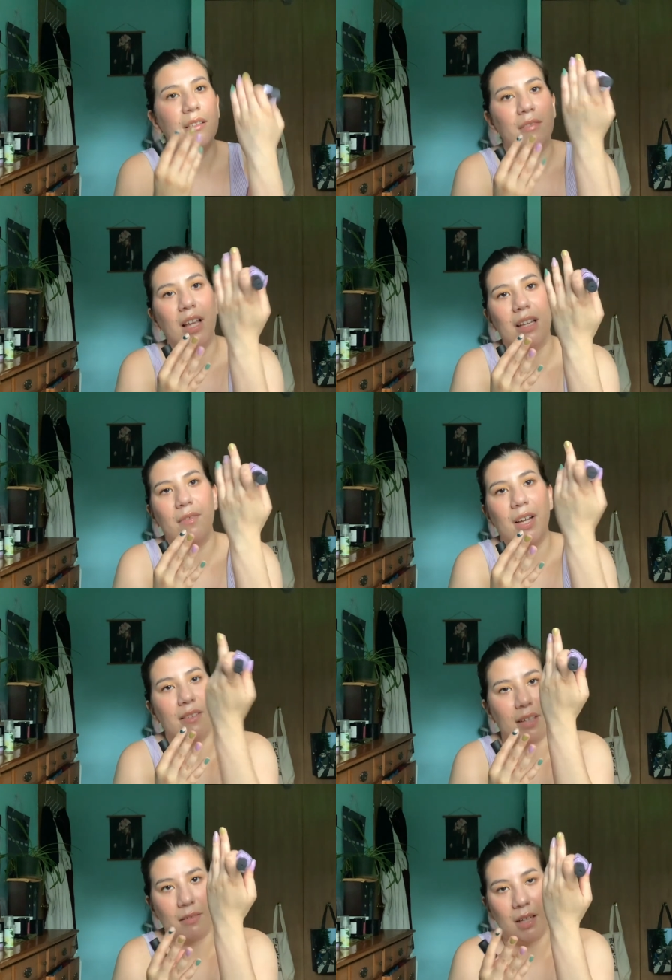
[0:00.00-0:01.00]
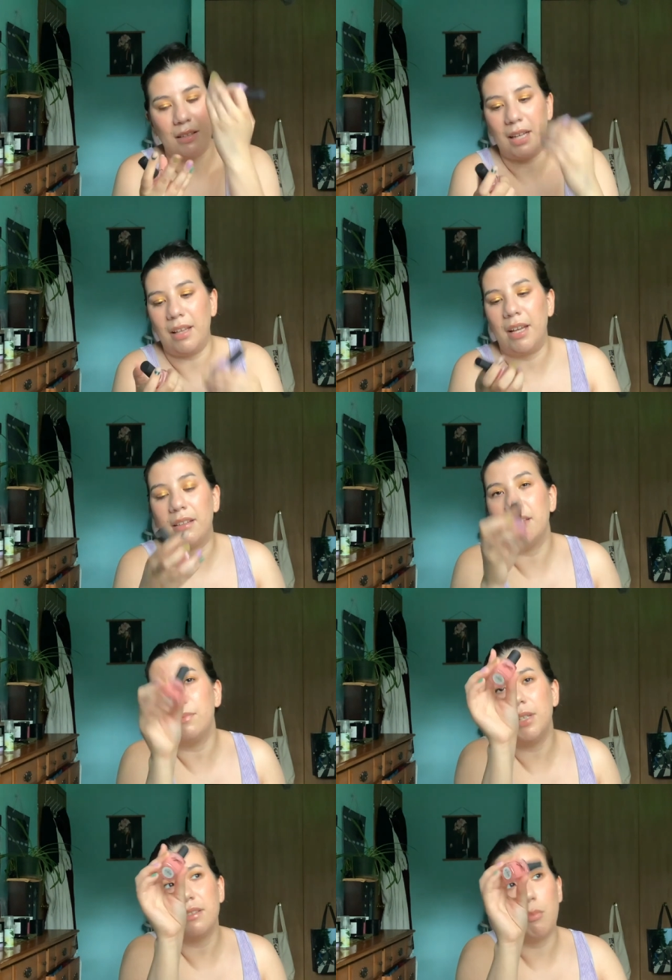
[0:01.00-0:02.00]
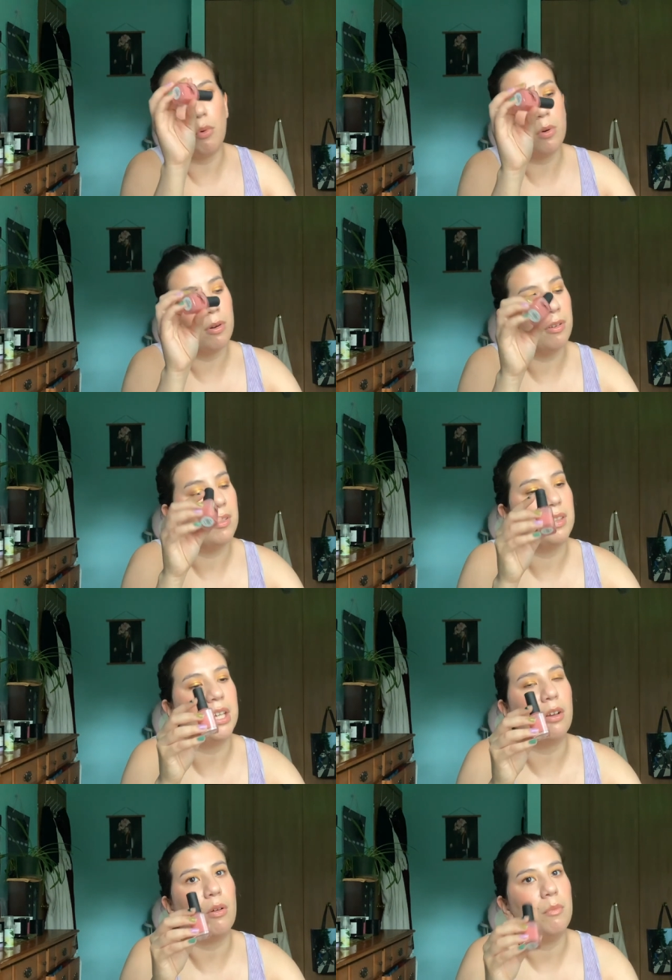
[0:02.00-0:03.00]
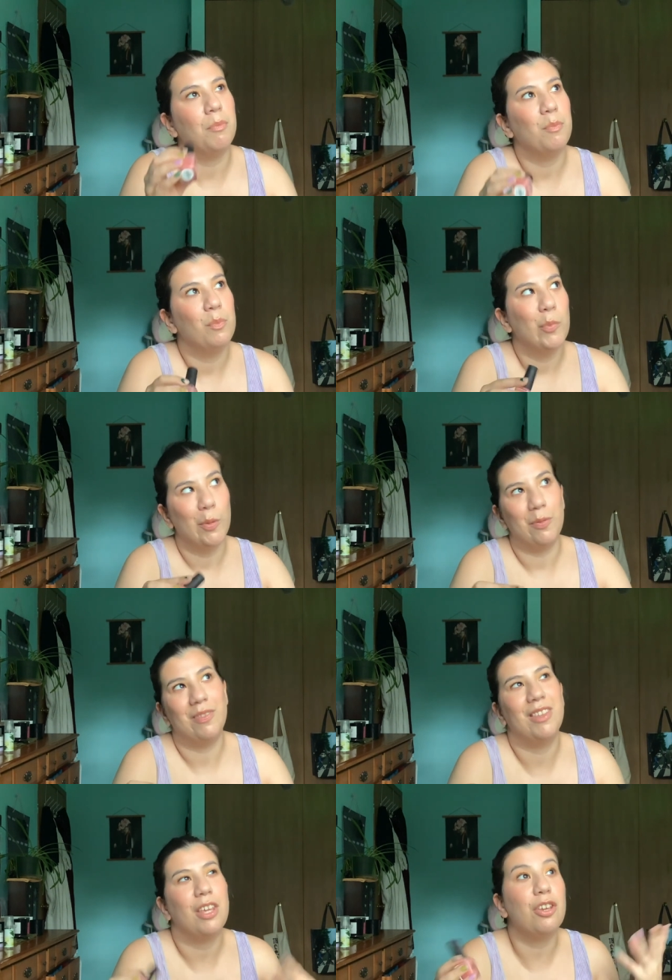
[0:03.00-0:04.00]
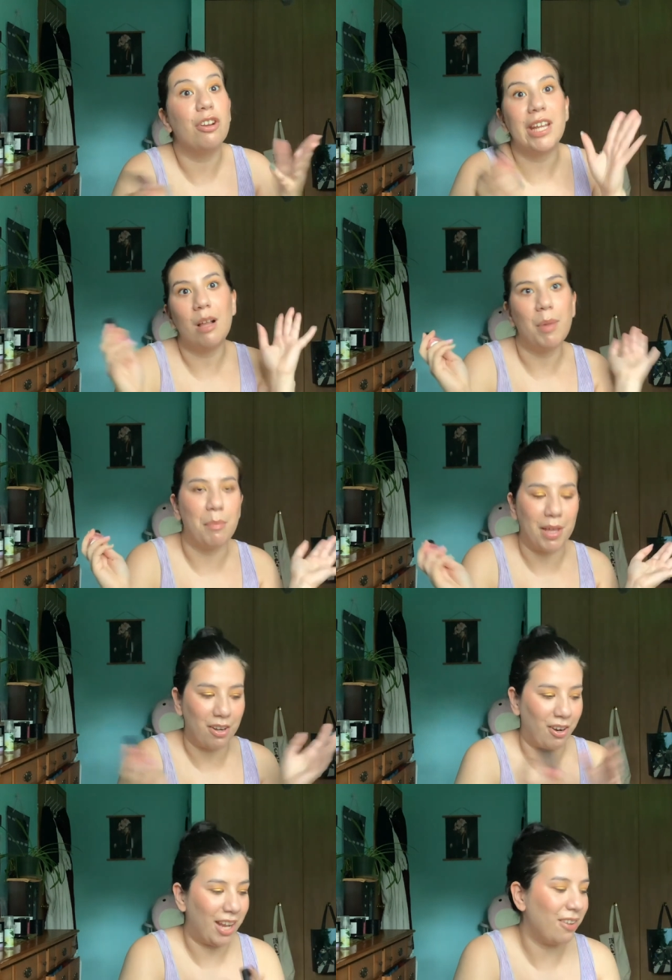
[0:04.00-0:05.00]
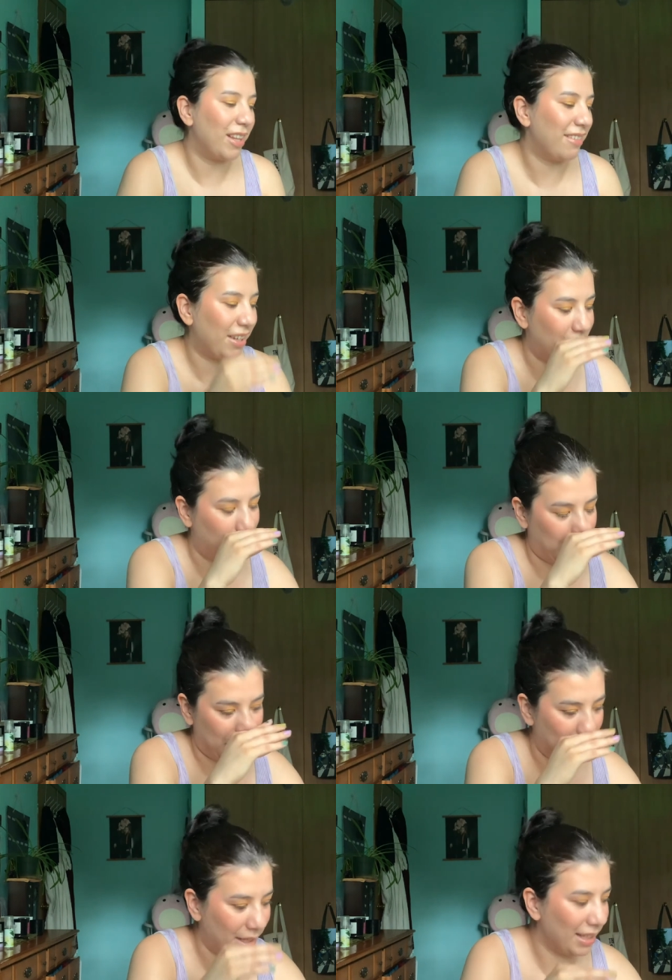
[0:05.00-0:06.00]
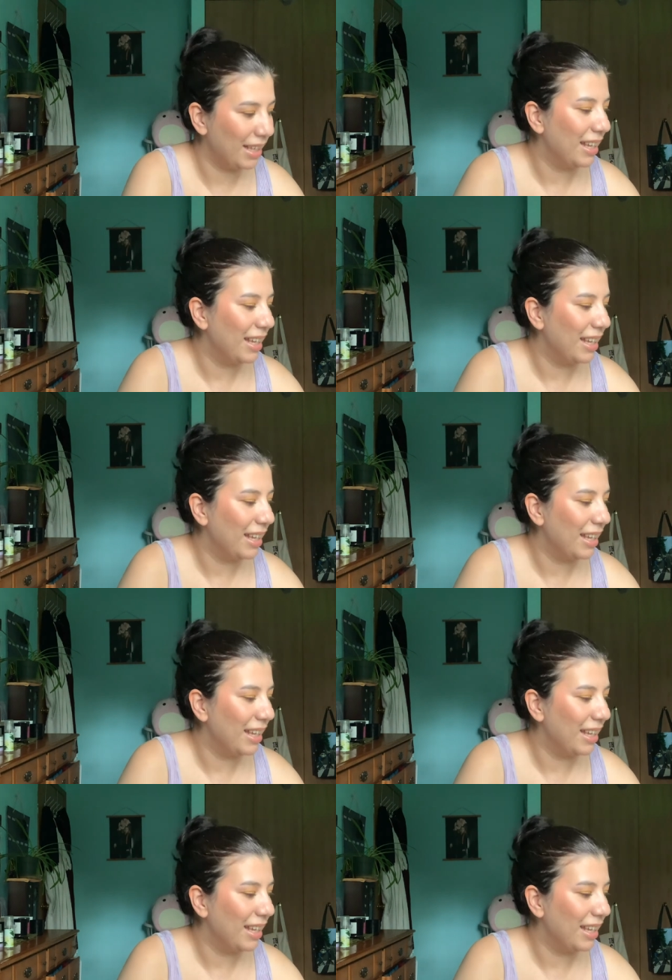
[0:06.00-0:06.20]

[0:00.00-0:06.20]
Lilac Vine's like a lilac. This one is more like your nail but better. I know that's like annoying, but